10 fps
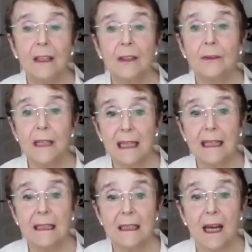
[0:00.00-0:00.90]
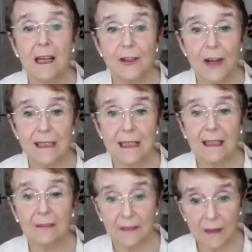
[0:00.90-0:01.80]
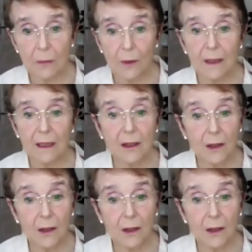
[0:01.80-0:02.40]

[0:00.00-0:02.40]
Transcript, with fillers: you need a dressing that will